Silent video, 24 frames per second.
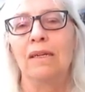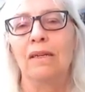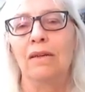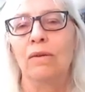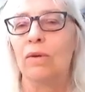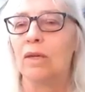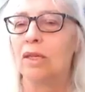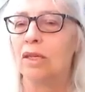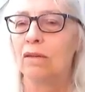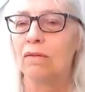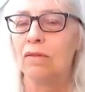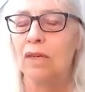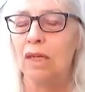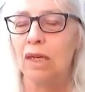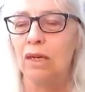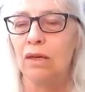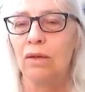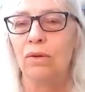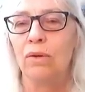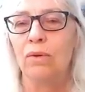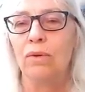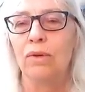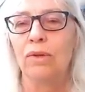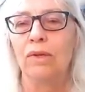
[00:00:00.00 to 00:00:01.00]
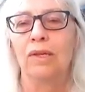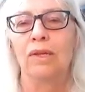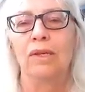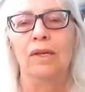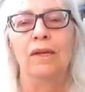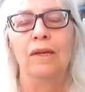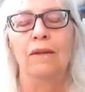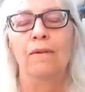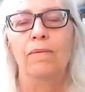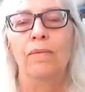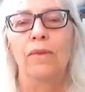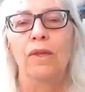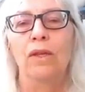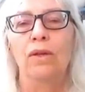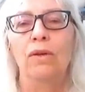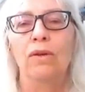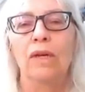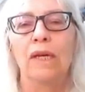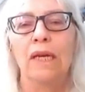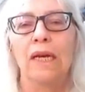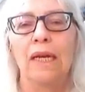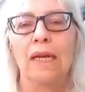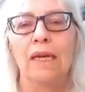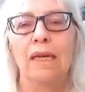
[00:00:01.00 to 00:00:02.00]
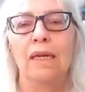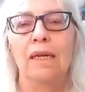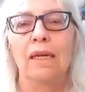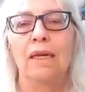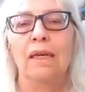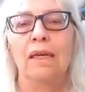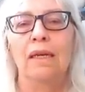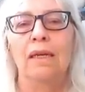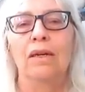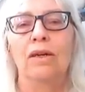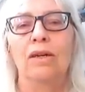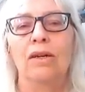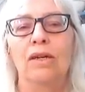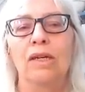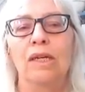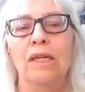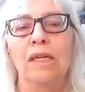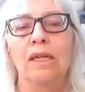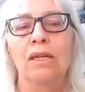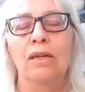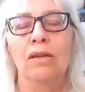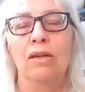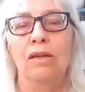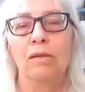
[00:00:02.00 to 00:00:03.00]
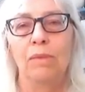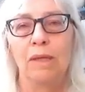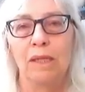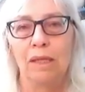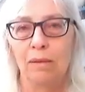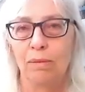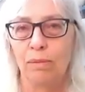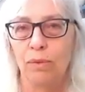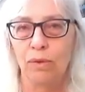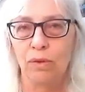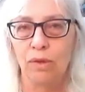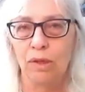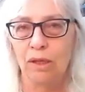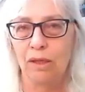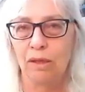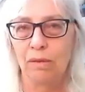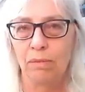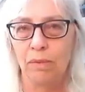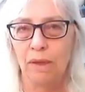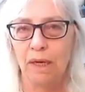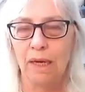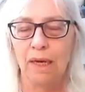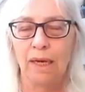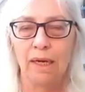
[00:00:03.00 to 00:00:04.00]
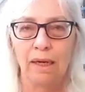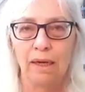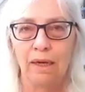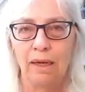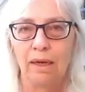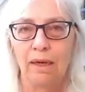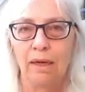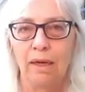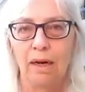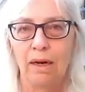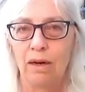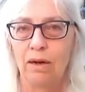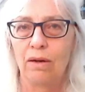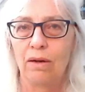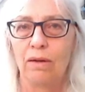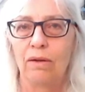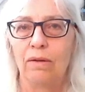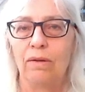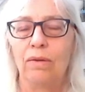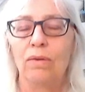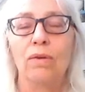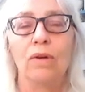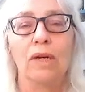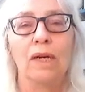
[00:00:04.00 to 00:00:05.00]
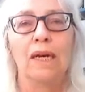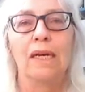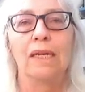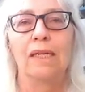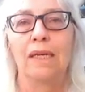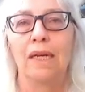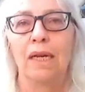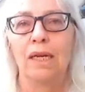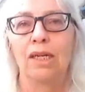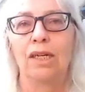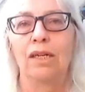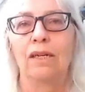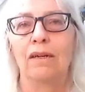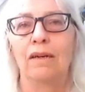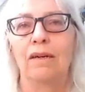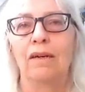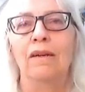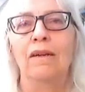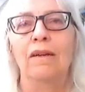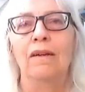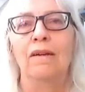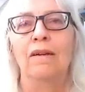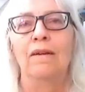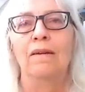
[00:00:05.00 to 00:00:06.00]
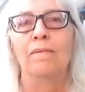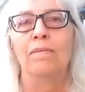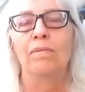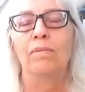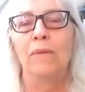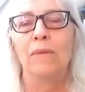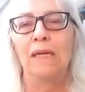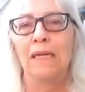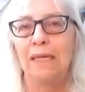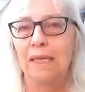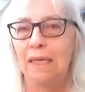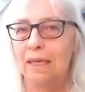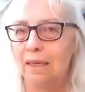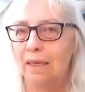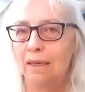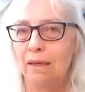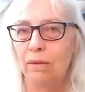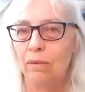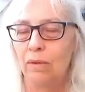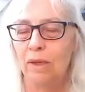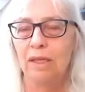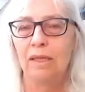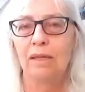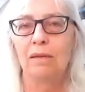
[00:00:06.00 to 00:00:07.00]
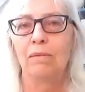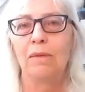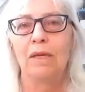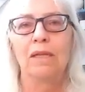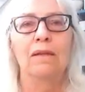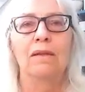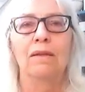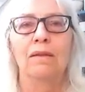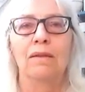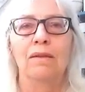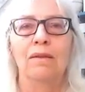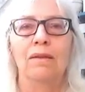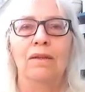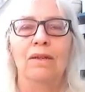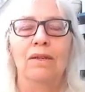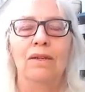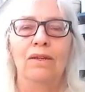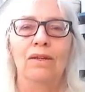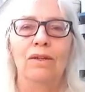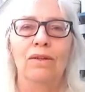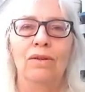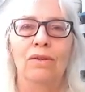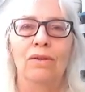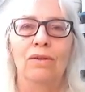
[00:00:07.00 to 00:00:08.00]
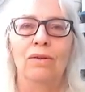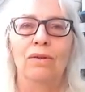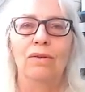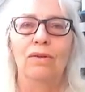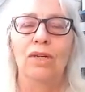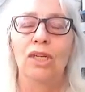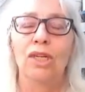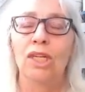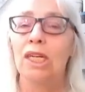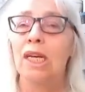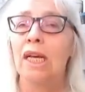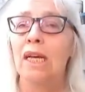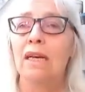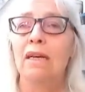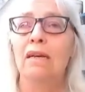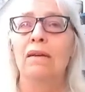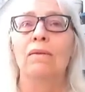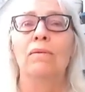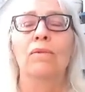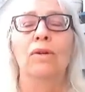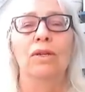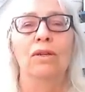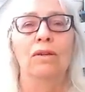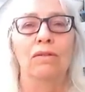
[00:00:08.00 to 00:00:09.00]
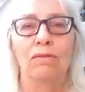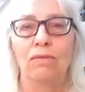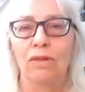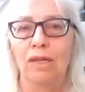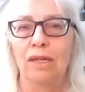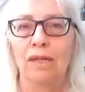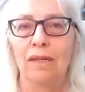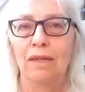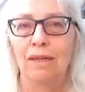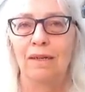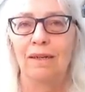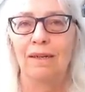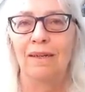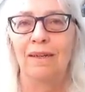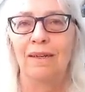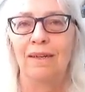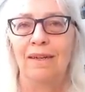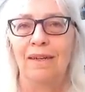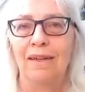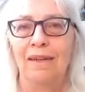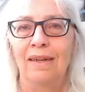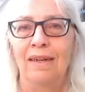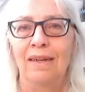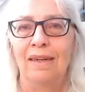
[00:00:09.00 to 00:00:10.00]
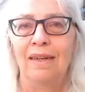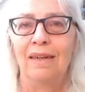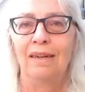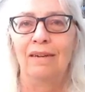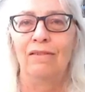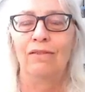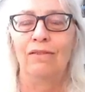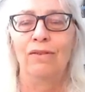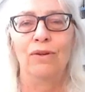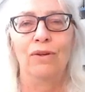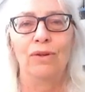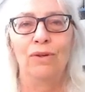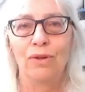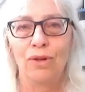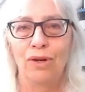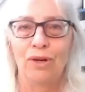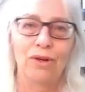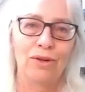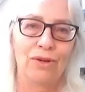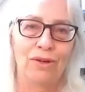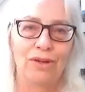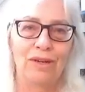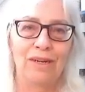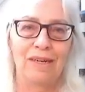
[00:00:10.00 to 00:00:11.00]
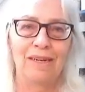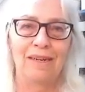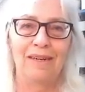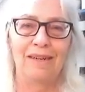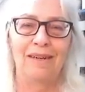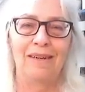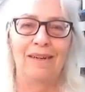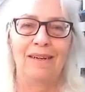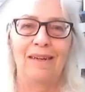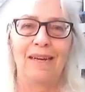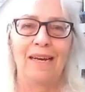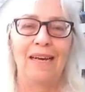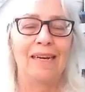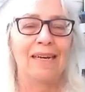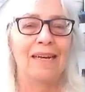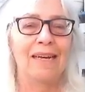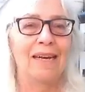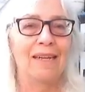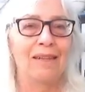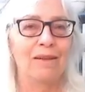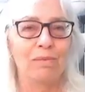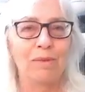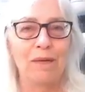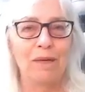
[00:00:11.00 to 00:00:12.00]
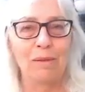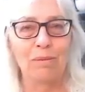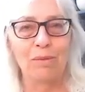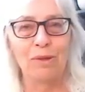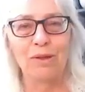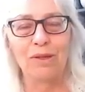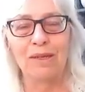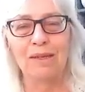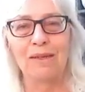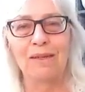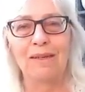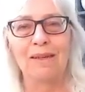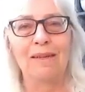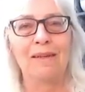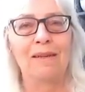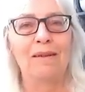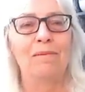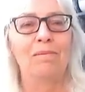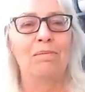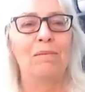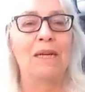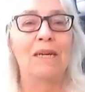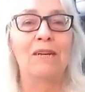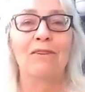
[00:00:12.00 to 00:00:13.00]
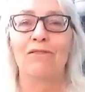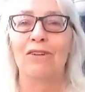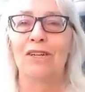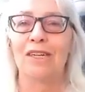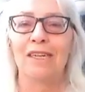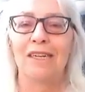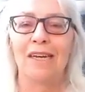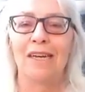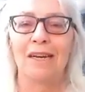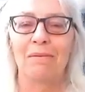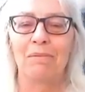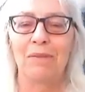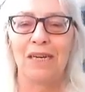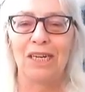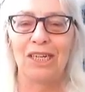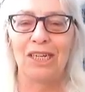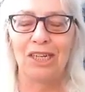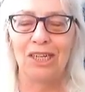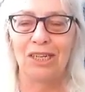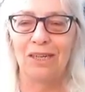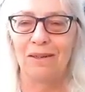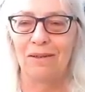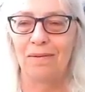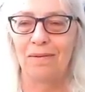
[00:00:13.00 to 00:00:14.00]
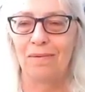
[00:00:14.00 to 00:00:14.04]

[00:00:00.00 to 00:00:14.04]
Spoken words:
So once you've done a course, you can continue to be supported by our organization, meeting once a month to share what you've written for your own and other people's benefit and pleasure.